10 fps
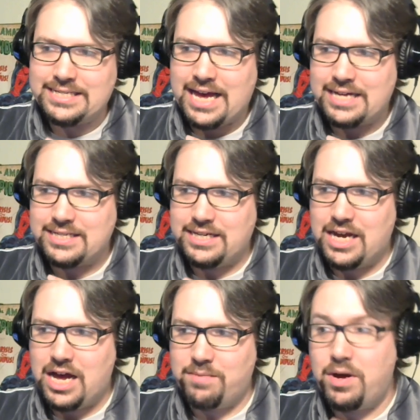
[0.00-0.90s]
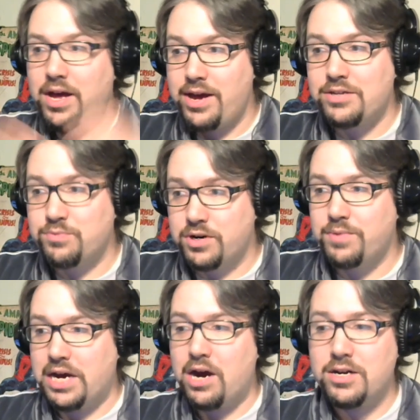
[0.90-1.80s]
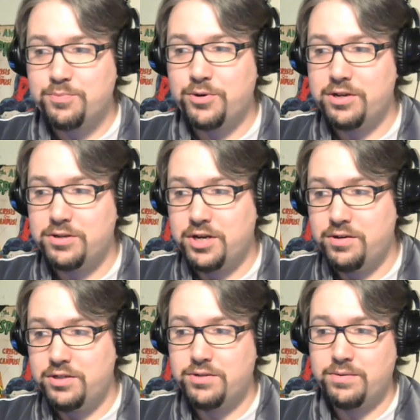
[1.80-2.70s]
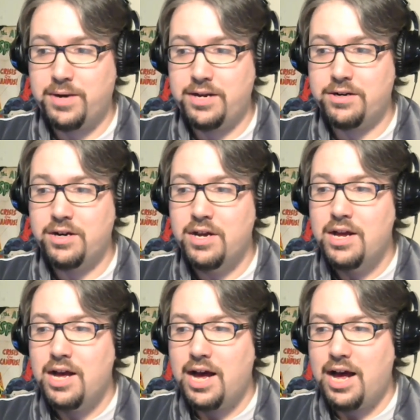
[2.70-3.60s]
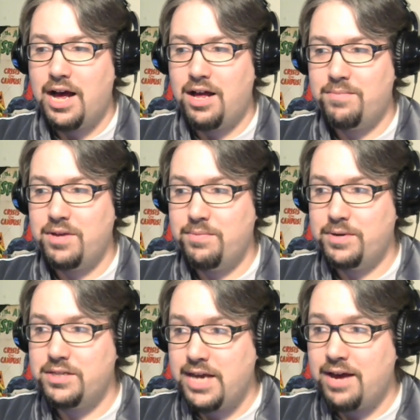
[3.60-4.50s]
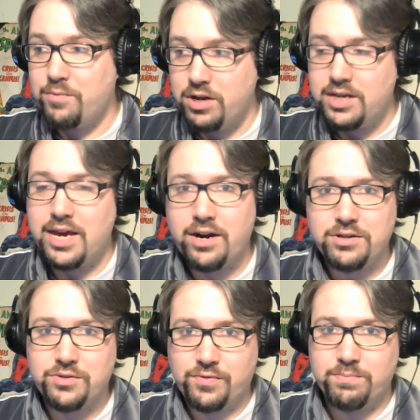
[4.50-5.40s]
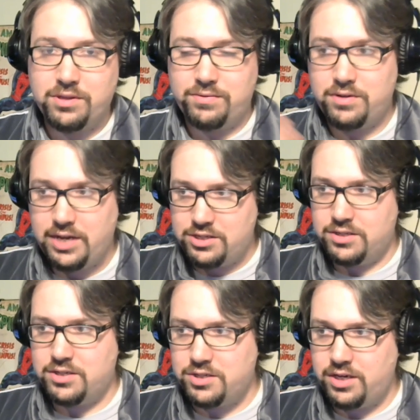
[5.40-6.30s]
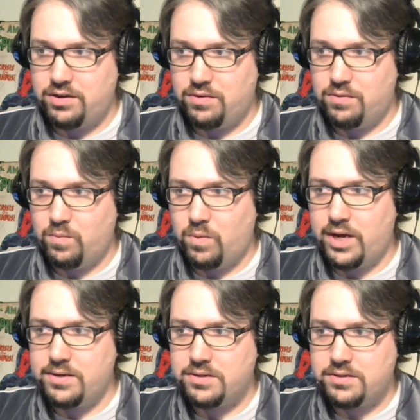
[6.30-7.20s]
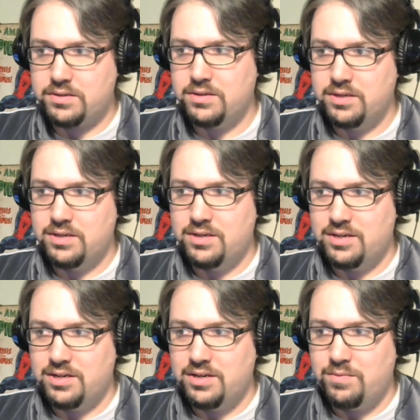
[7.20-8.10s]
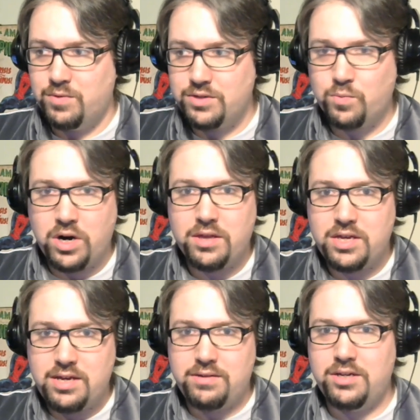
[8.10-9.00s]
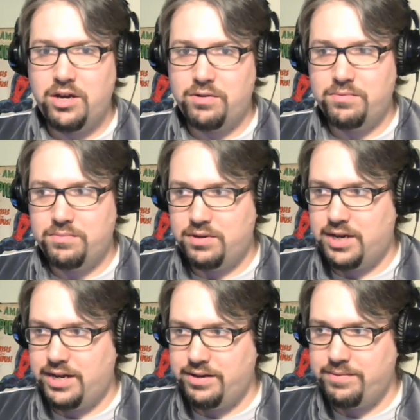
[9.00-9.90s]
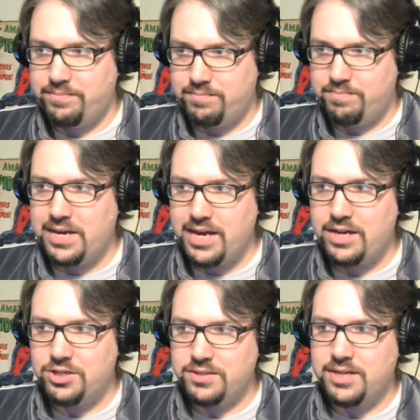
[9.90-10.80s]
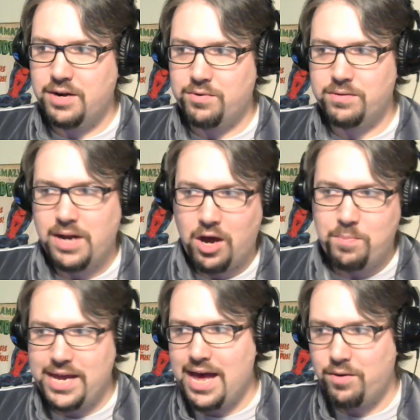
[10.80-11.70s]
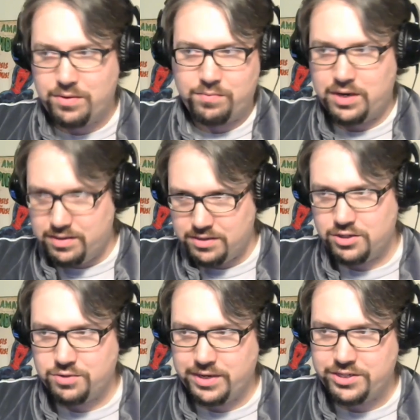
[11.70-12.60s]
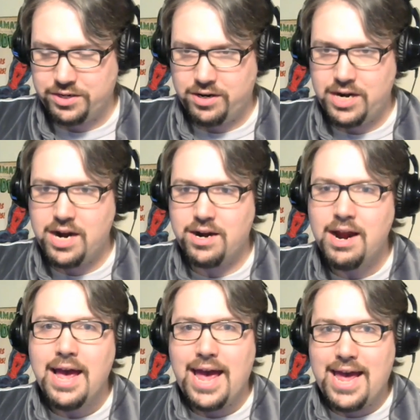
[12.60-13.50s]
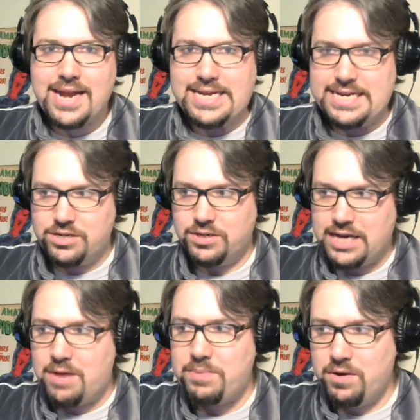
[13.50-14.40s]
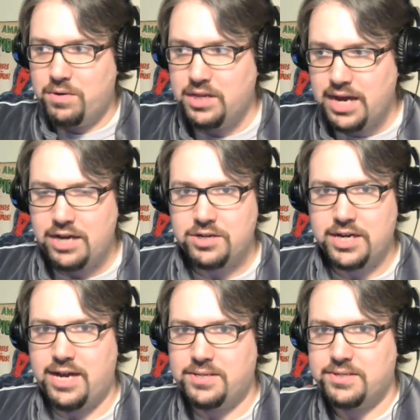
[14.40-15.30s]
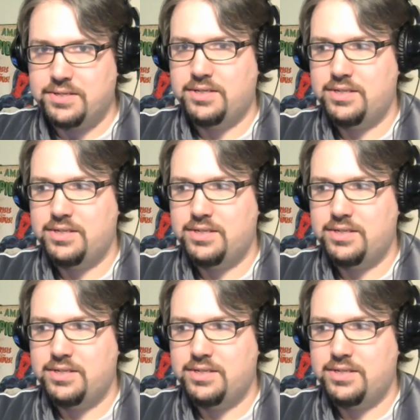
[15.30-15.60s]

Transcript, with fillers: exactly. Uh, well, I guess we're, we are in spoiler zone, just a reminder. Yes. Um, but yeah, one of the characters from Agents of S.H.I.E.L.D. was. Jasper Sitwell was one of the you know uh, uh, big agents that were helping out with what the situation on there, and he turned out being one of the Hydra guys.